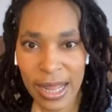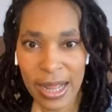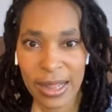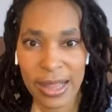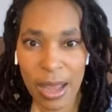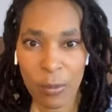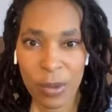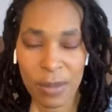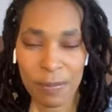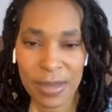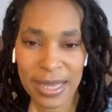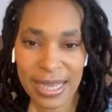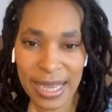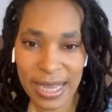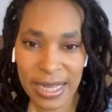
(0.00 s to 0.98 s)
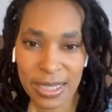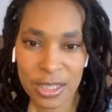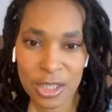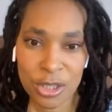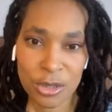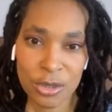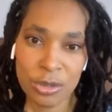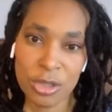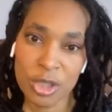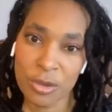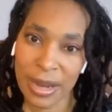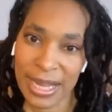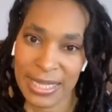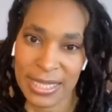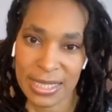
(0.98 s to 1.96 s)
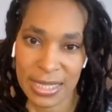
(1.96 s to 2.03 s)
that we begin to
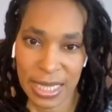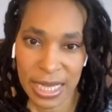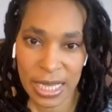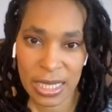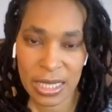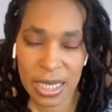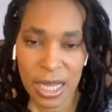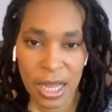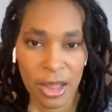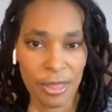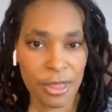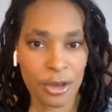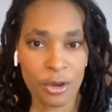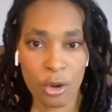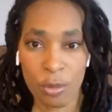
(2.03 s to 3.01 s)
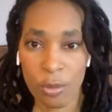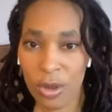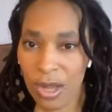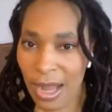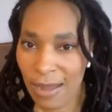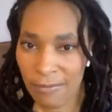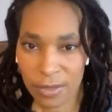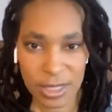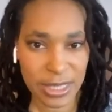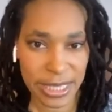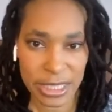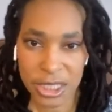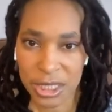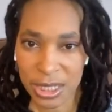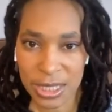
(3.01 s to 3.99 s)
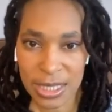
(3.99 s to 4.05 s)
transcend the normal
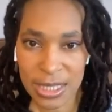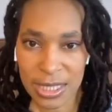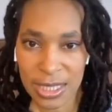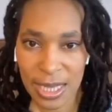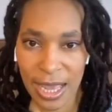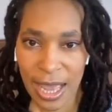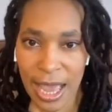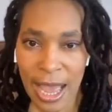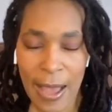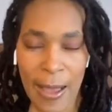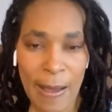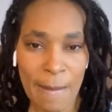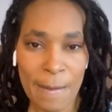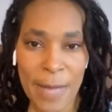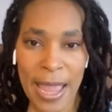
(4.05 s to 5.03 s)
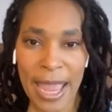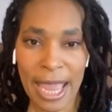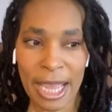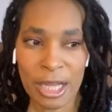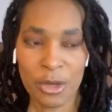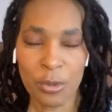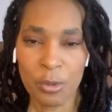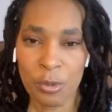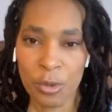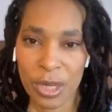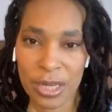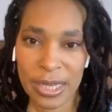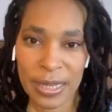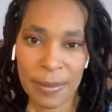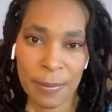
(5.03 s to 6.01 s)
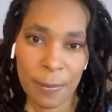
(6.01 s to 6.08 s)
conversations Um, and
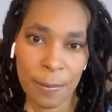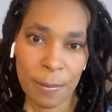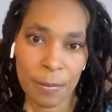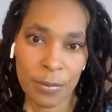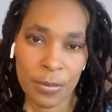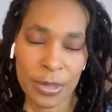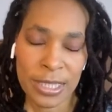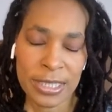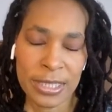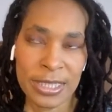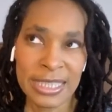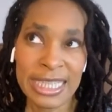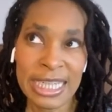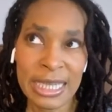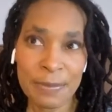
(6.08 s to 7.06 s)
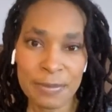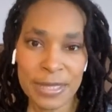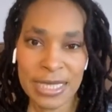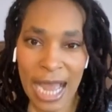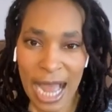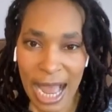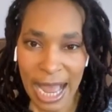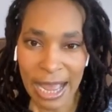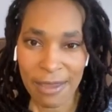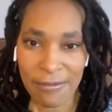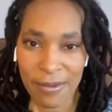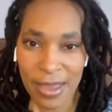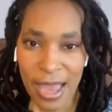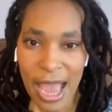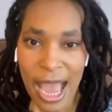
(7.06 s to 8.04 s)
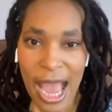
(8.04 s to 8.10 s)
really deep dive
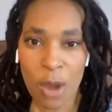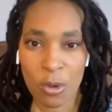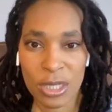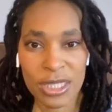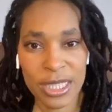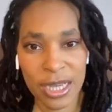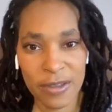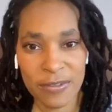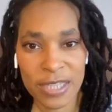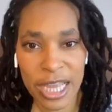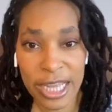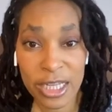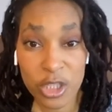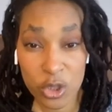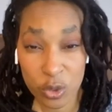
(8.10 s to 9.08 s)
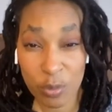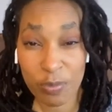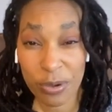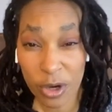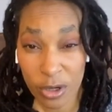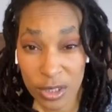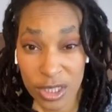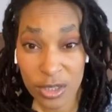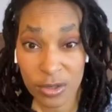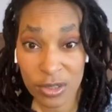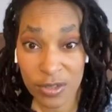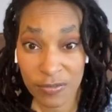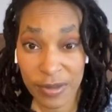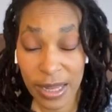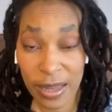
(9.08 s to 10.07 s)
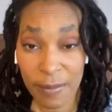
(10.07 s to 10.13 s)
ourselves into personal
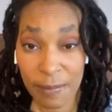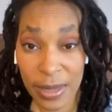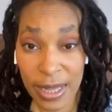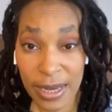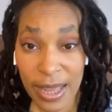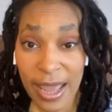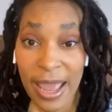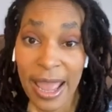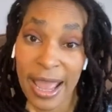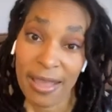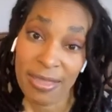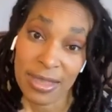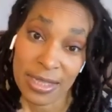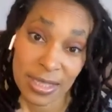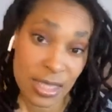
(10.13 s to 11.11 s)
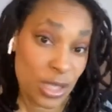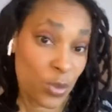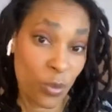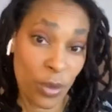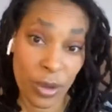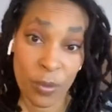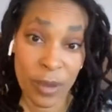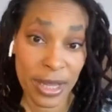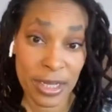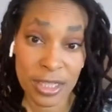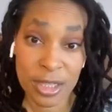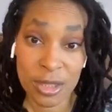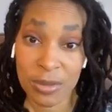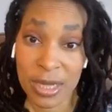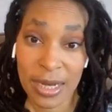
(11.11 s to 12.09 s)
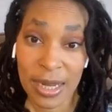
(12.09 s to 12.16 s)
development. And this is one way to do
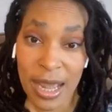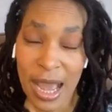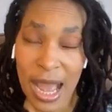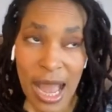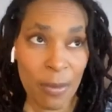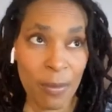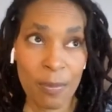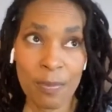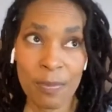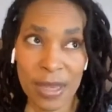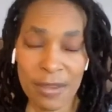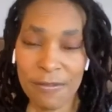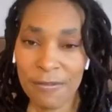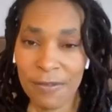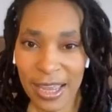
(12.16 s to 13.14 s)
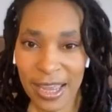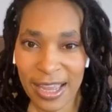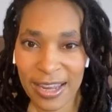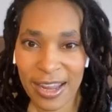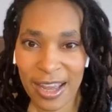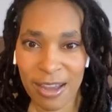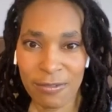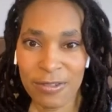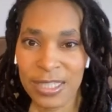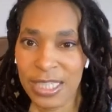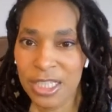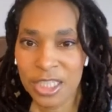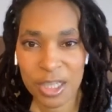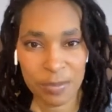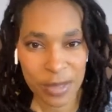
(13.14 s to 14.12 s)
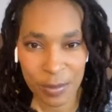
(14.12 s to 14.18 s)
it. I'm a big fan of teaching
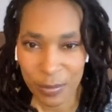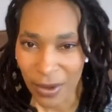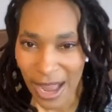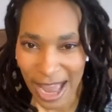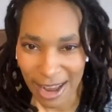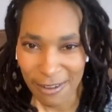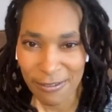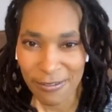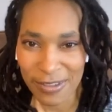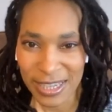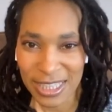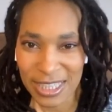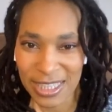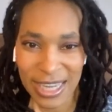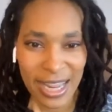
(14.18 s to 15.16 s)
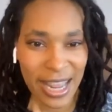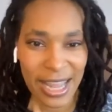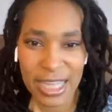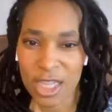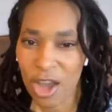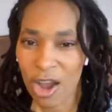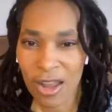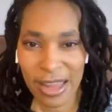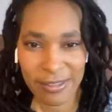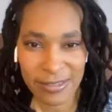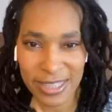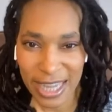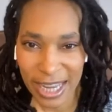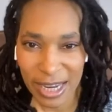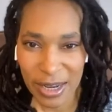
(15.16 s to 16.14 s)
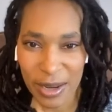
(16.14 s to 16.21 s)
people how to fish. It's all I've
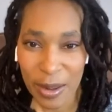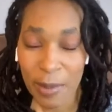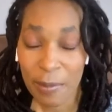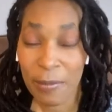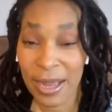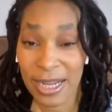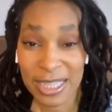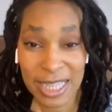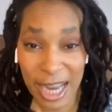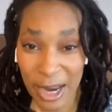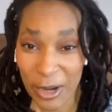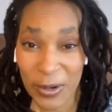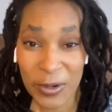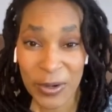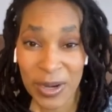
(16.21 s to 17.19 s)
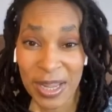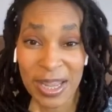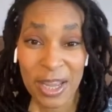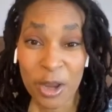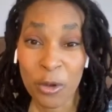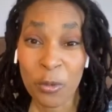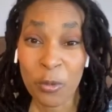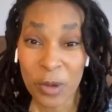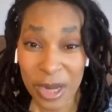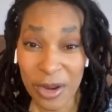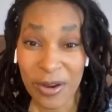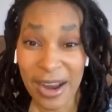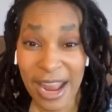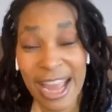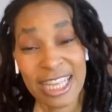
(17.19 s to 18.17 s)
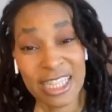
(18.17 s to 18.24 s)
done my entire career
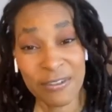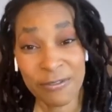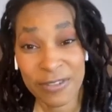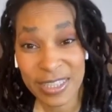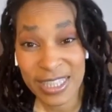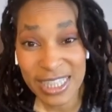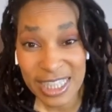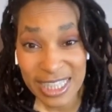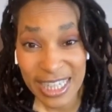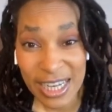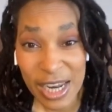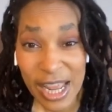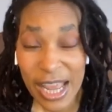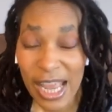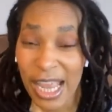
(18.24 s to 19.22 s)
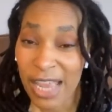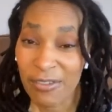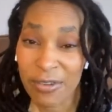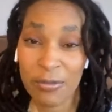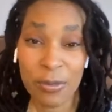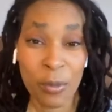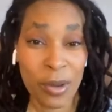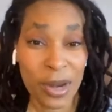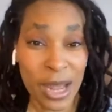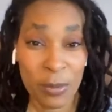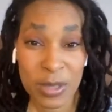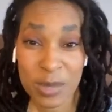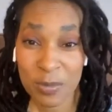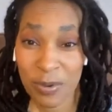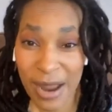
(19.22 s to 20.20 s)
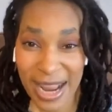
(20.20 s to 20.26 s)
as a physician, even from when I was
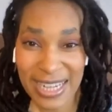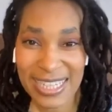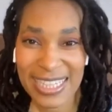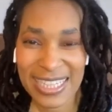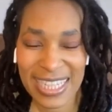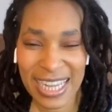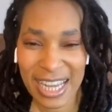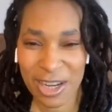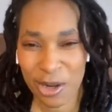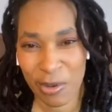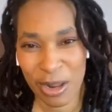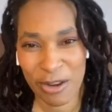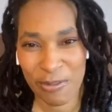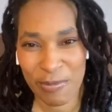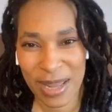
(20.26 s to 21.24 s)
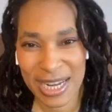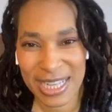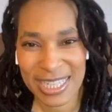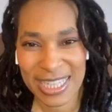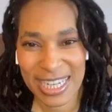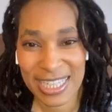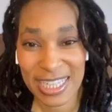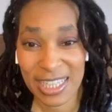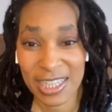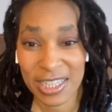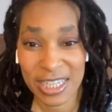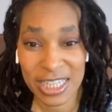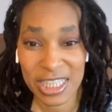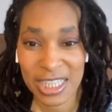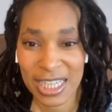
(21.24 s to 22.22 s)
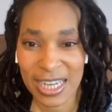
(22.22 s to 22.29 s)
practicing integrative medicine as a
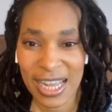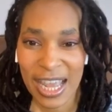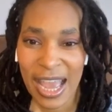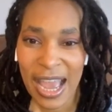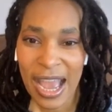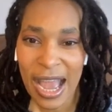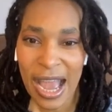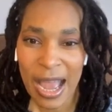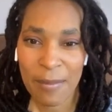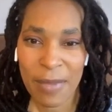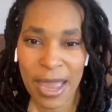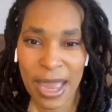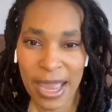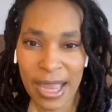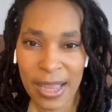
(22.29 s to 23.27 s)
clinician. I'm a